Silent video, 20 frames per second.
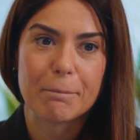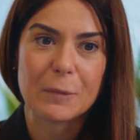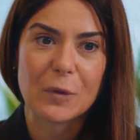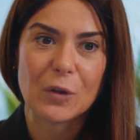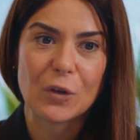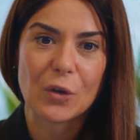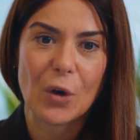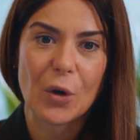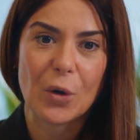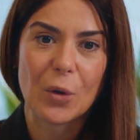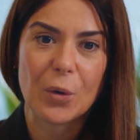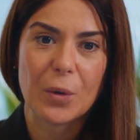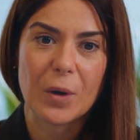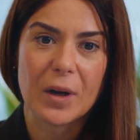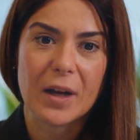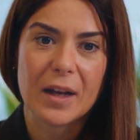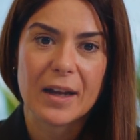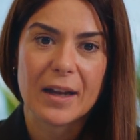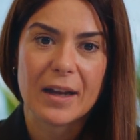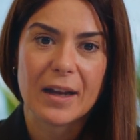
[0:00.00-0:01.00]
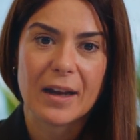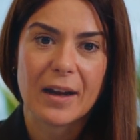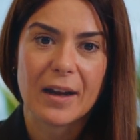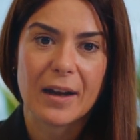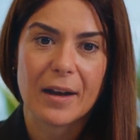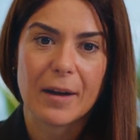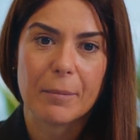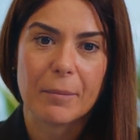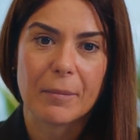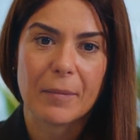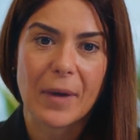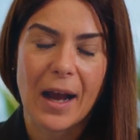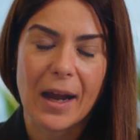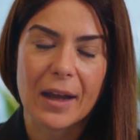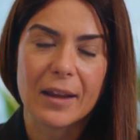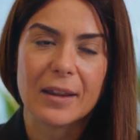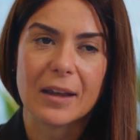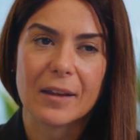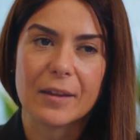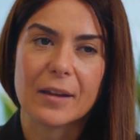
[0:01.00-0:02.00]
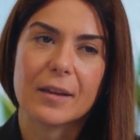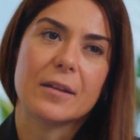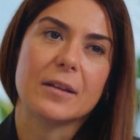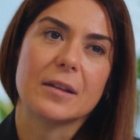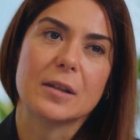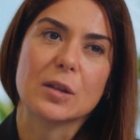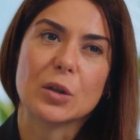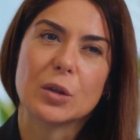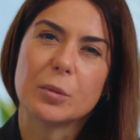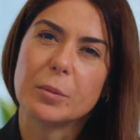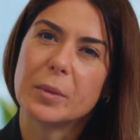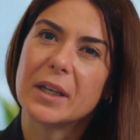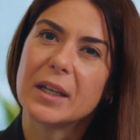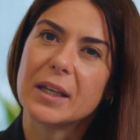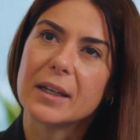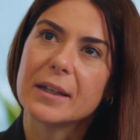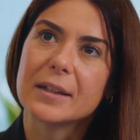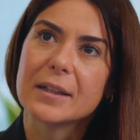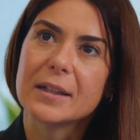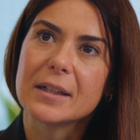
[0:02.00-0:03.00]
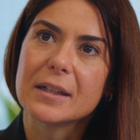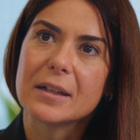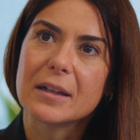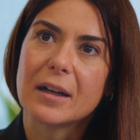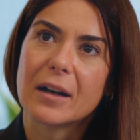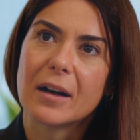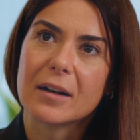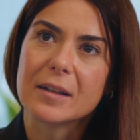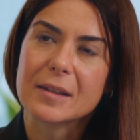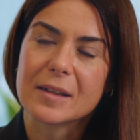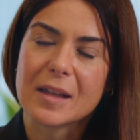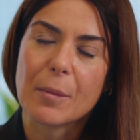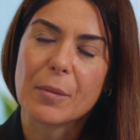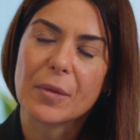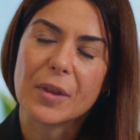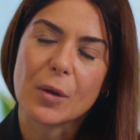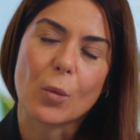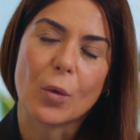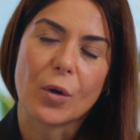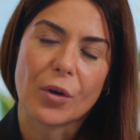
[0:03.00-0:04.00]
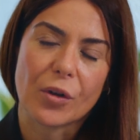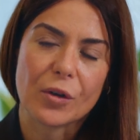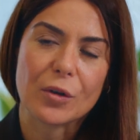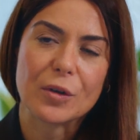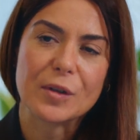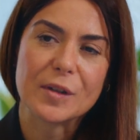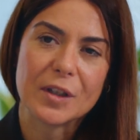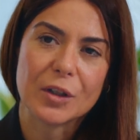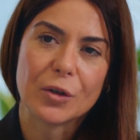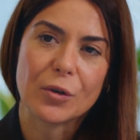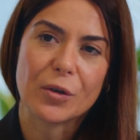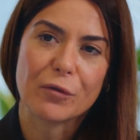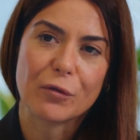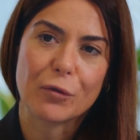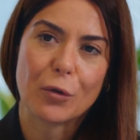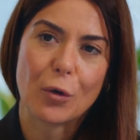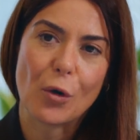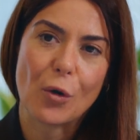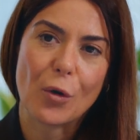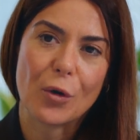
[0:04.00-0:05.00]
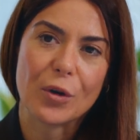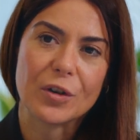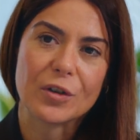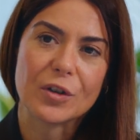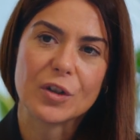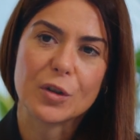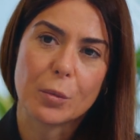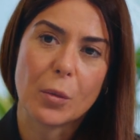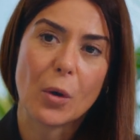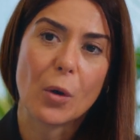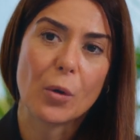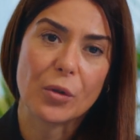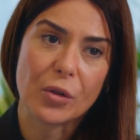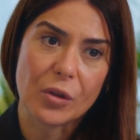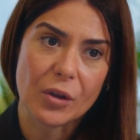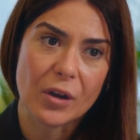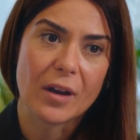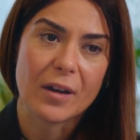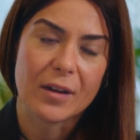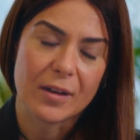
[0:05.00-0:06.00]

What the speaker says: So I think that this could be something worth considering for lawyers, both